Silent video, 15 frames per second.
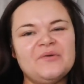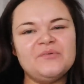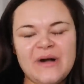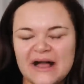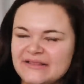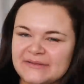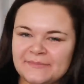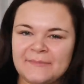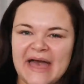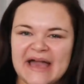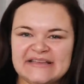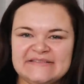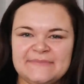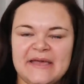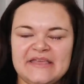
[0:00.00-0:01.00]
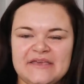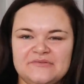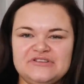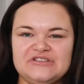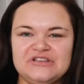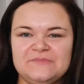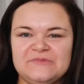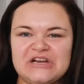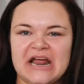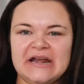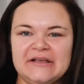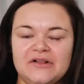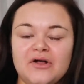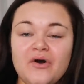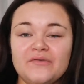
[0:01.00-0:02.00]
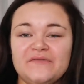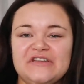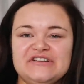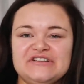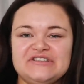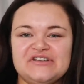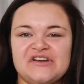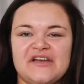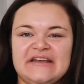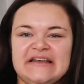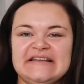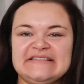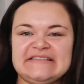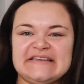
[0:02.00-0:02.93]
Welcome back to my YouTube channel, or if you're just joining us